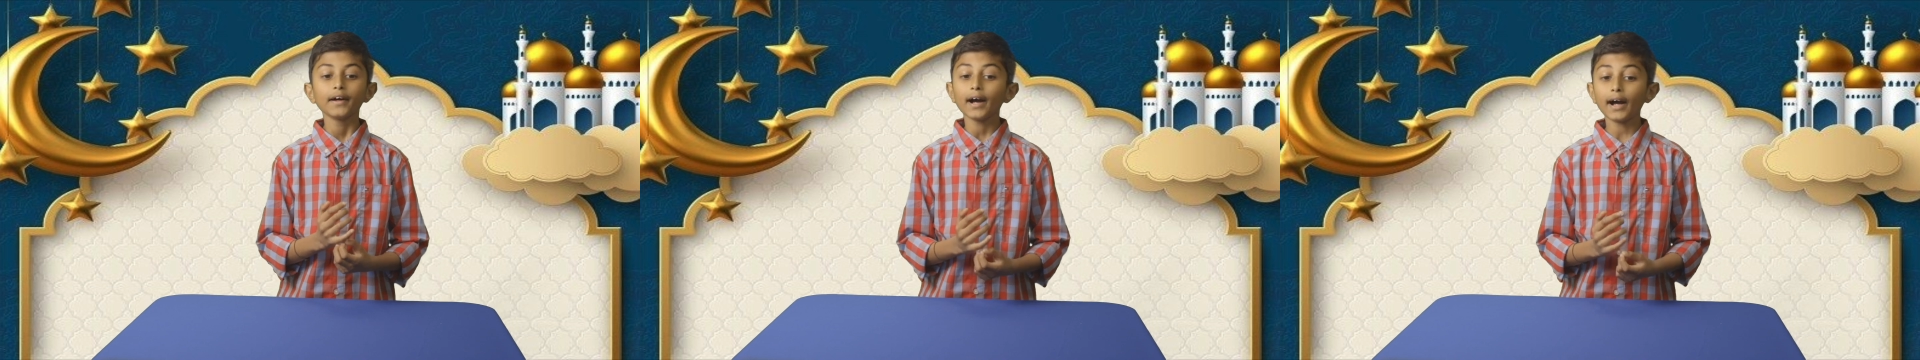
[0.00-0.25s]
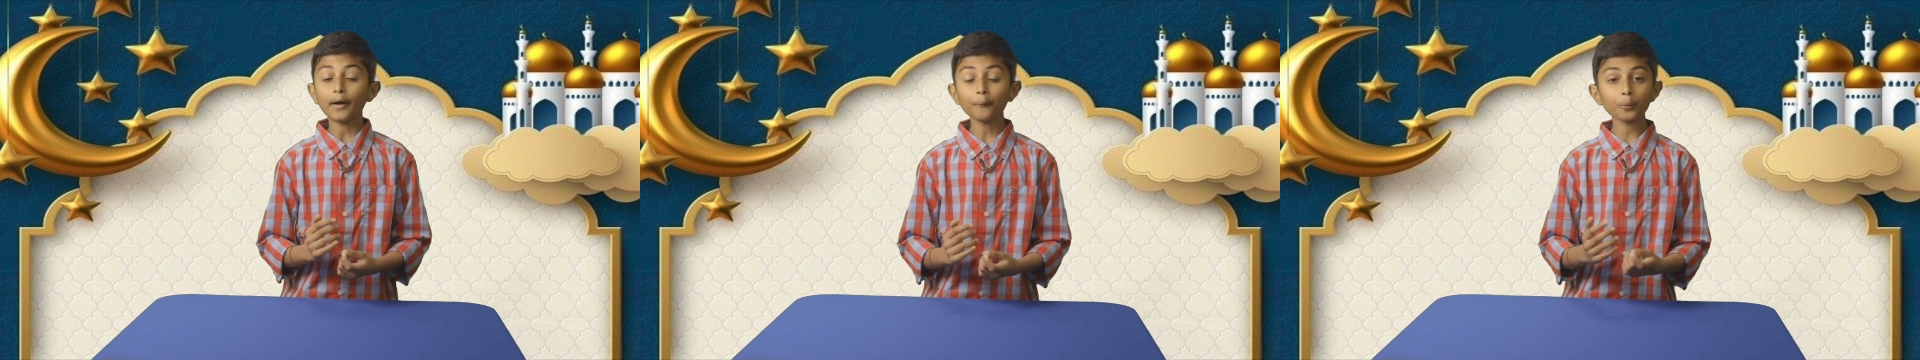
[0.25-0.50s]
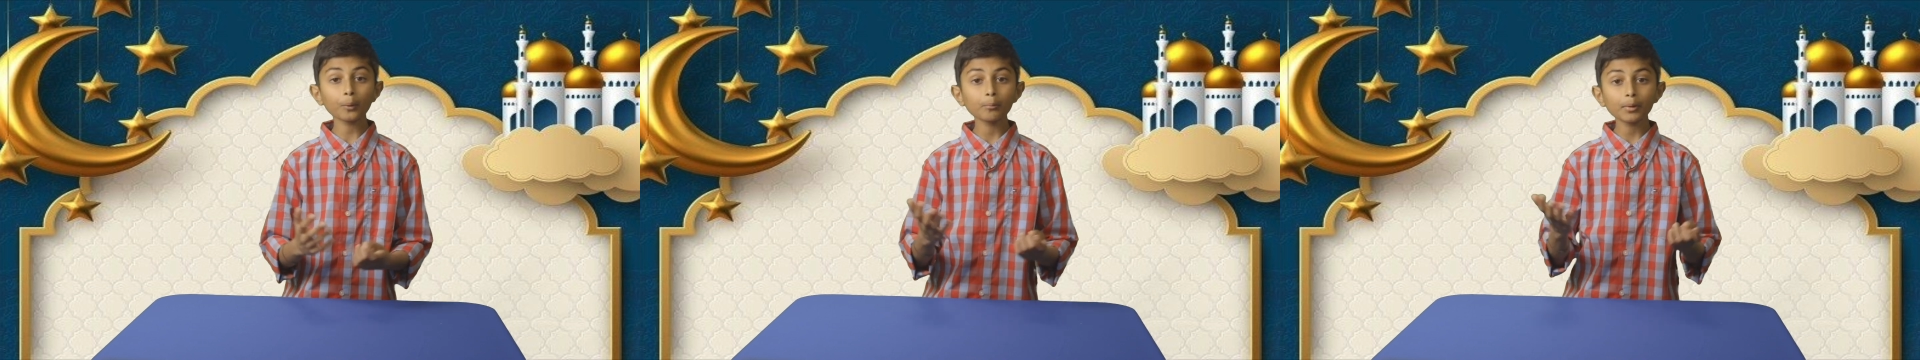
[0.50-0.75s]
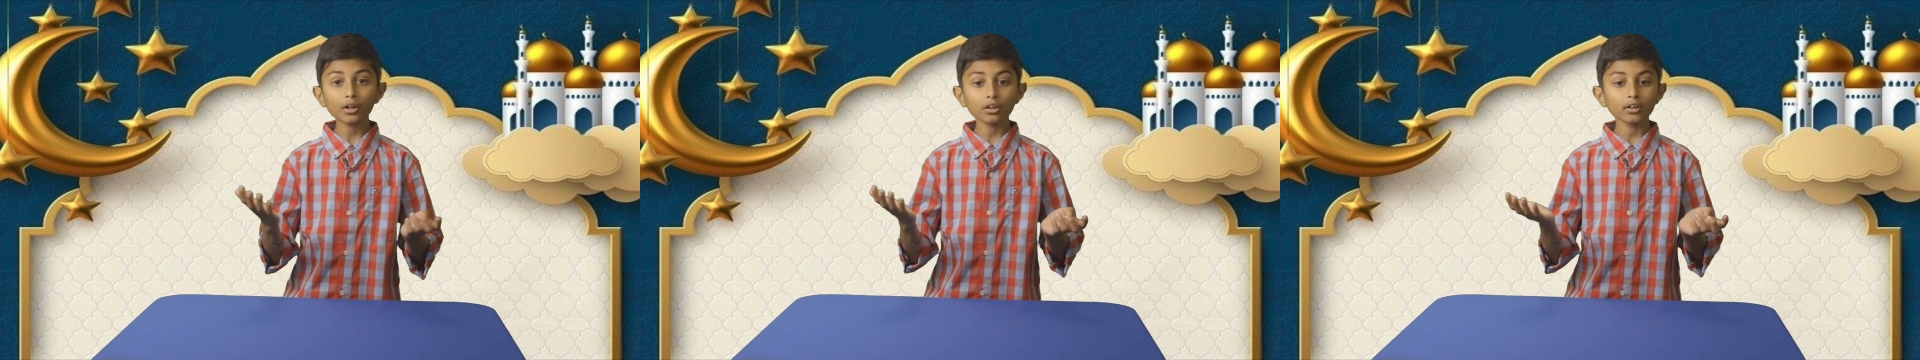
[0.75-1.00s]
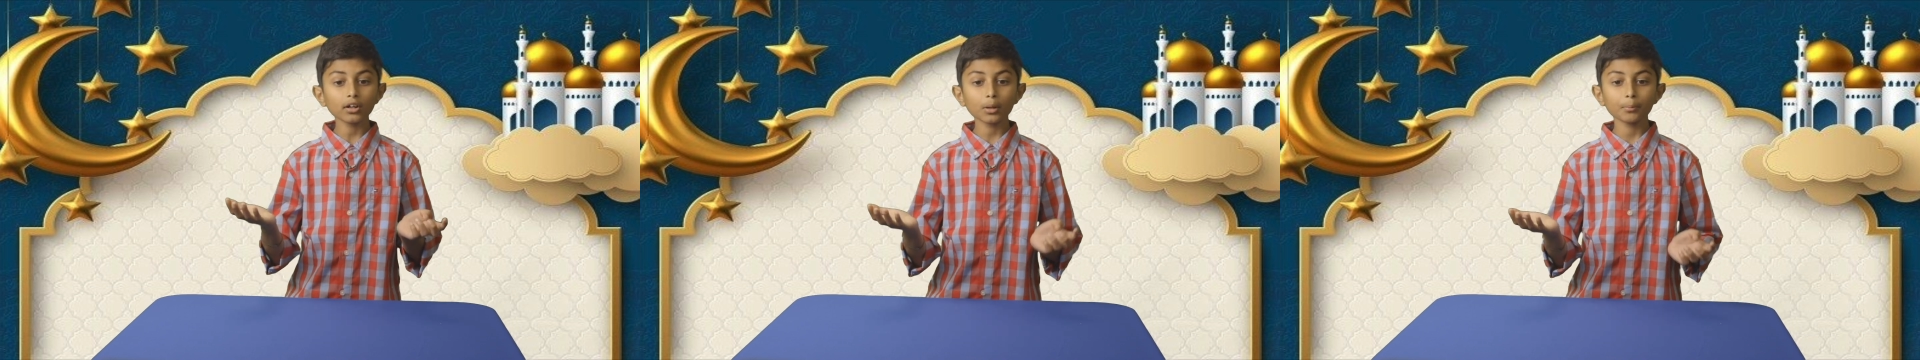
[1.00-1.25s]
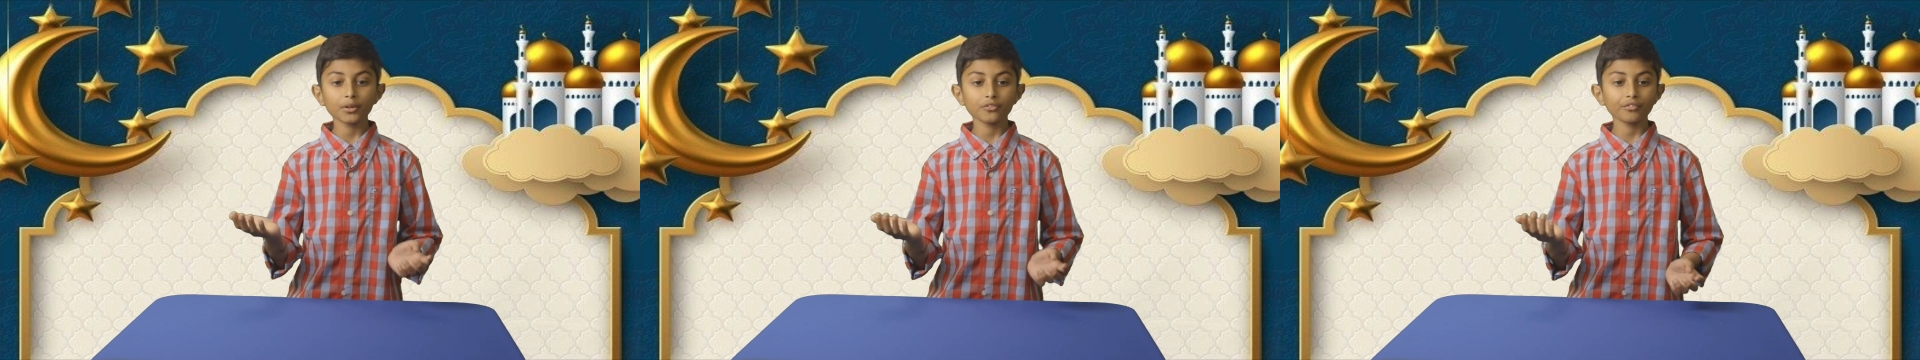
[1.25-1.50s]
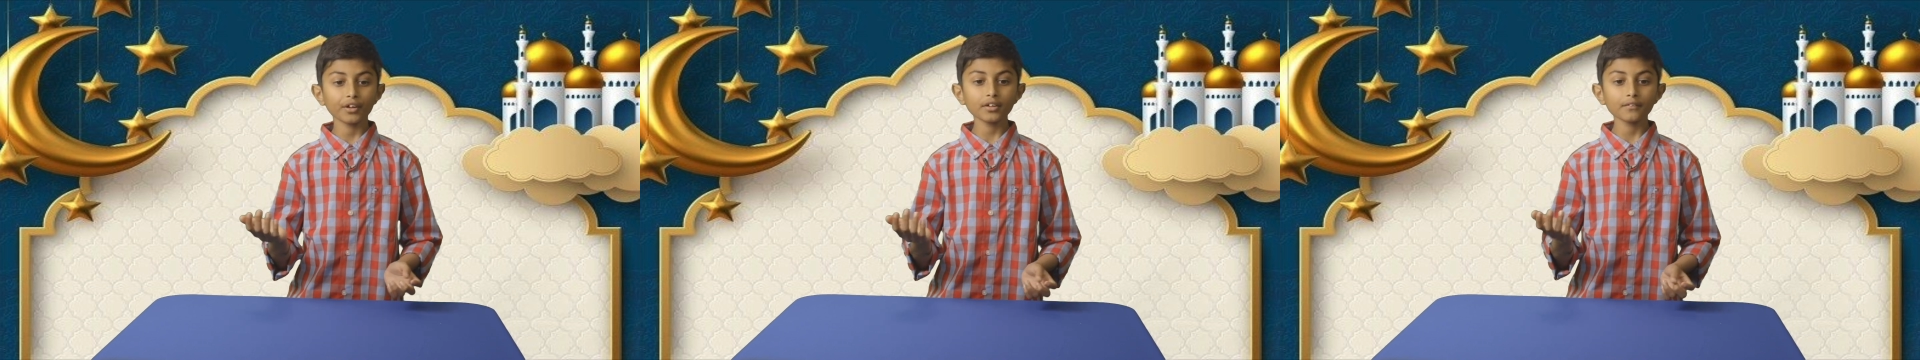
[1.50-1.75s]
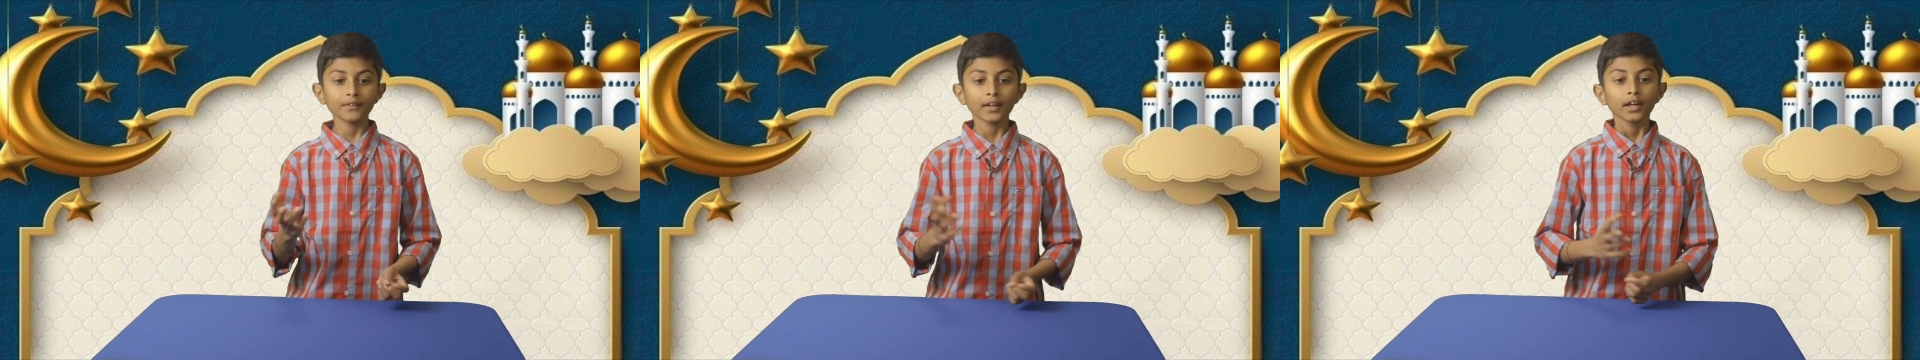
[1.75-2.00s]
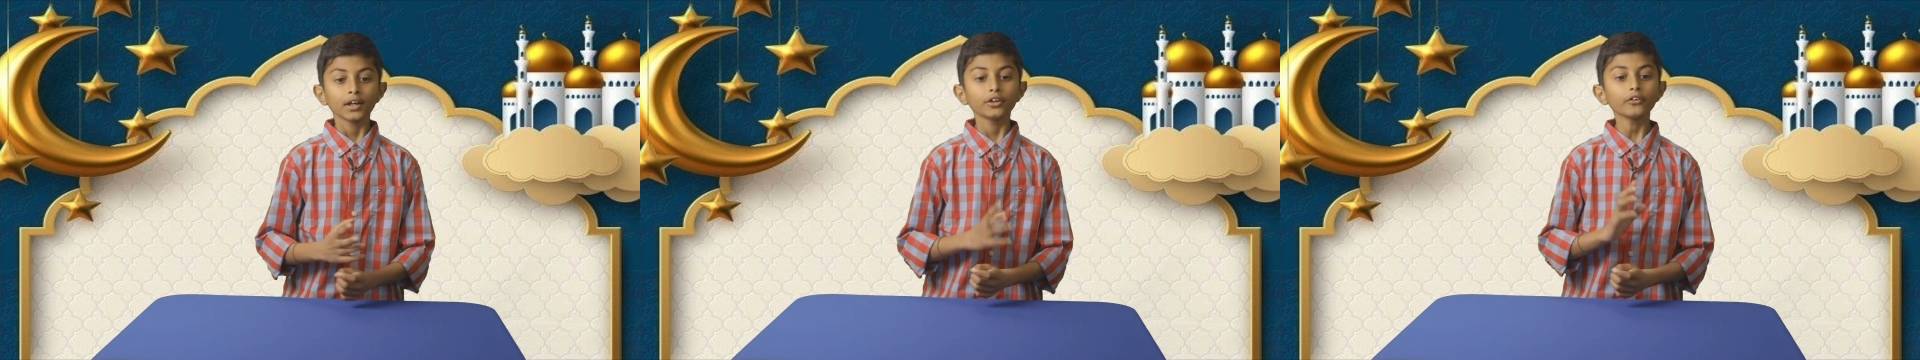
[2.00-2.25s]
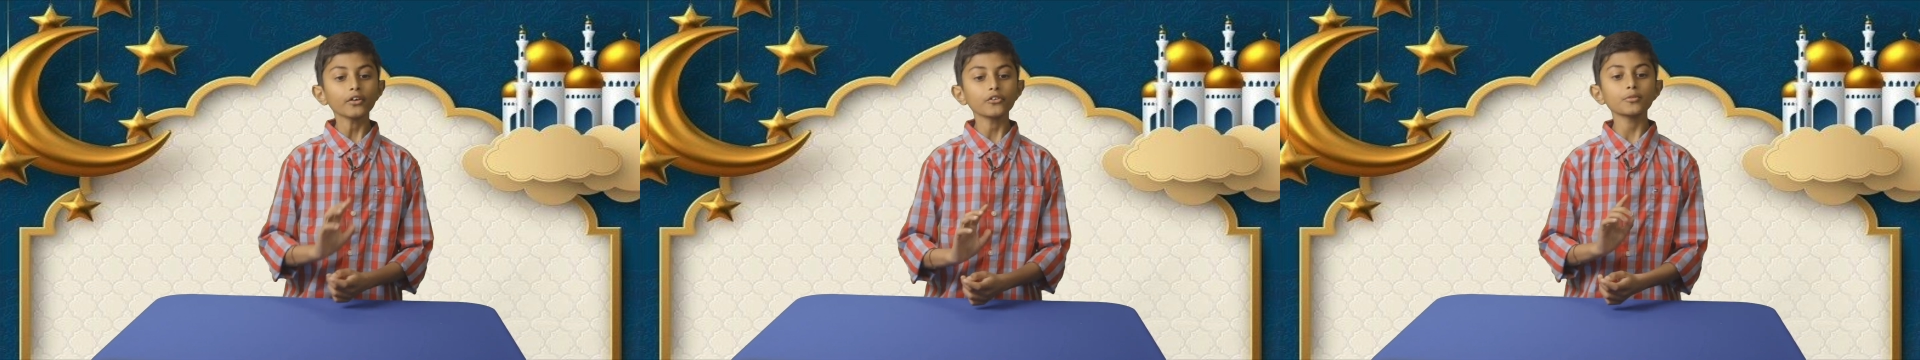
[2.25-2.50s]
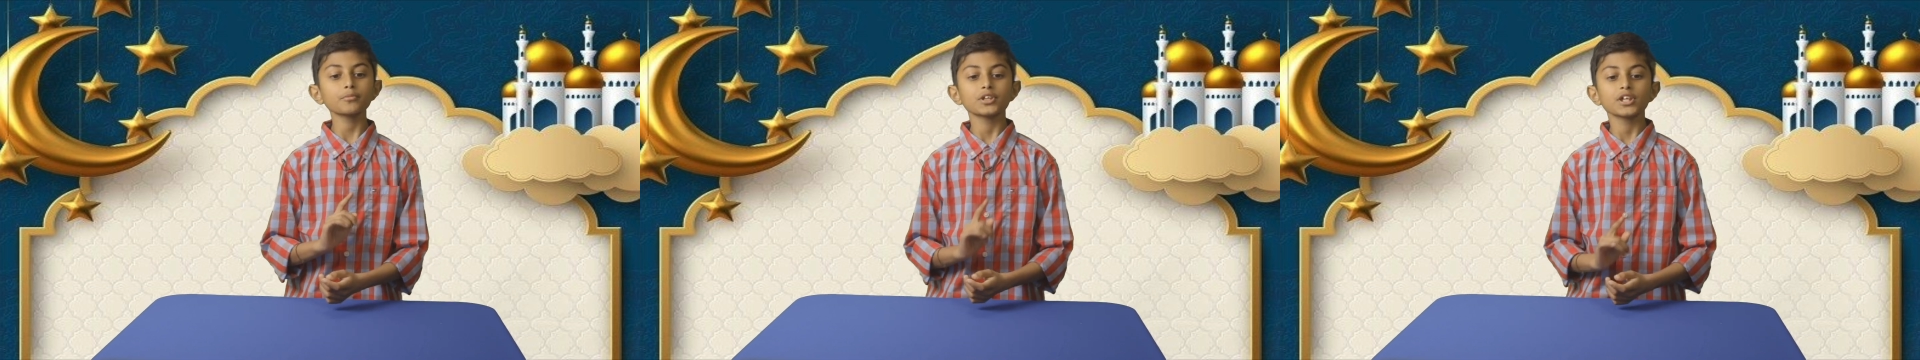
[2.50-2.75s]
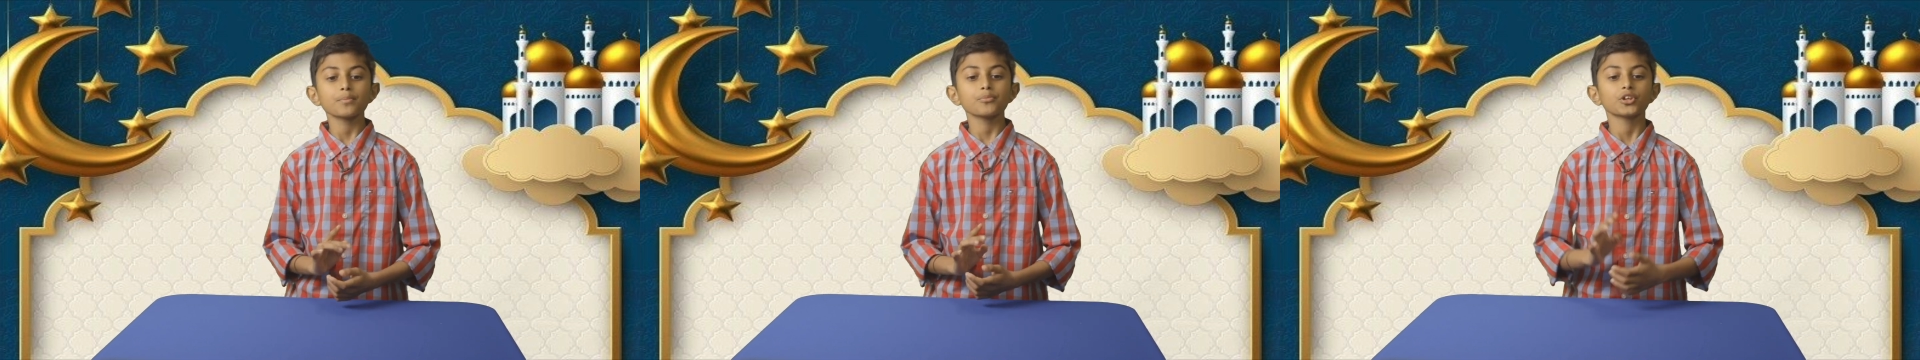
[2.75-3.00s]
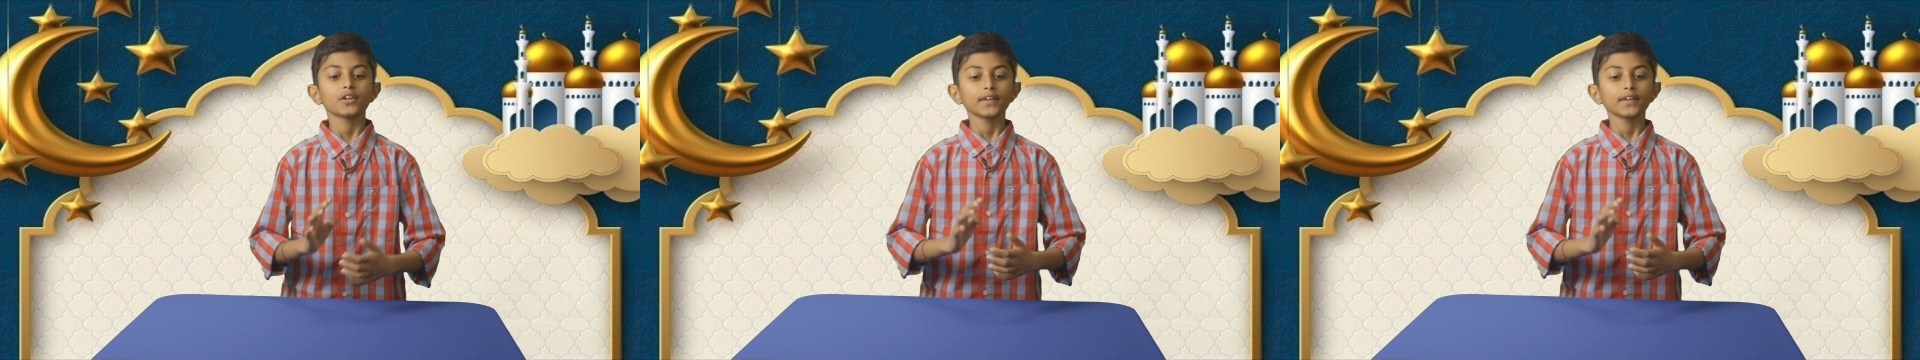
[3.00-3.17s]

How will we make Allah our best friend? Here are some tips